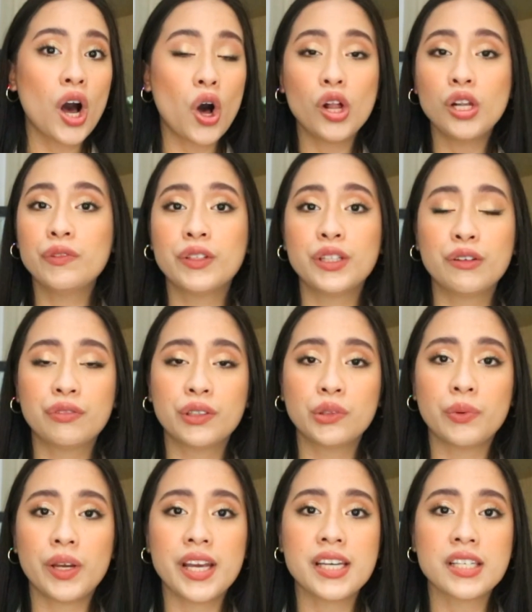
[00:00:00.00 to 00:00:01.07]
all the
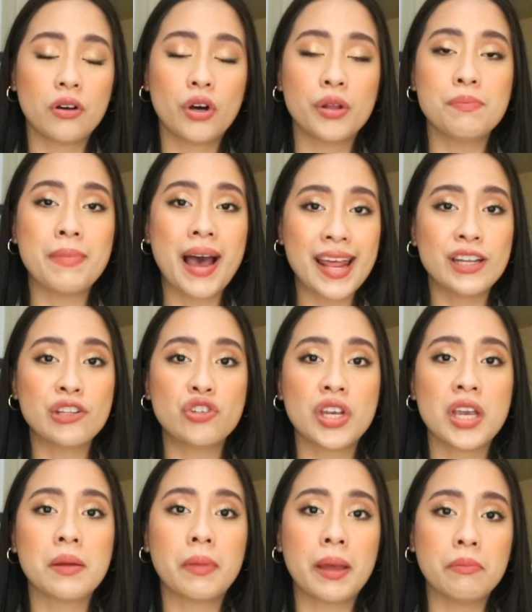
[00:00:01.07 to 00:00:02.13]
different ways on
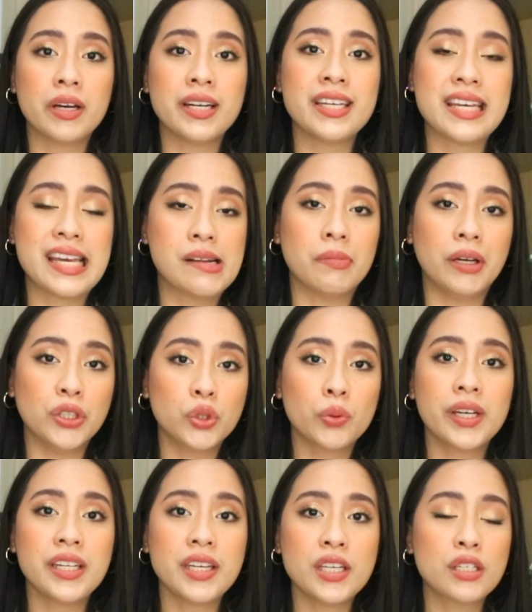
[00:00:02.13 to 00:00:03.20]
managing my money in my
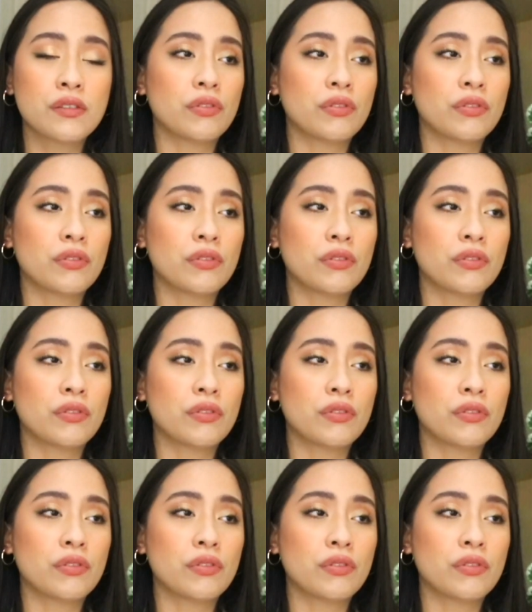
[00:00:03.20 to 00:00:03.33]
20s,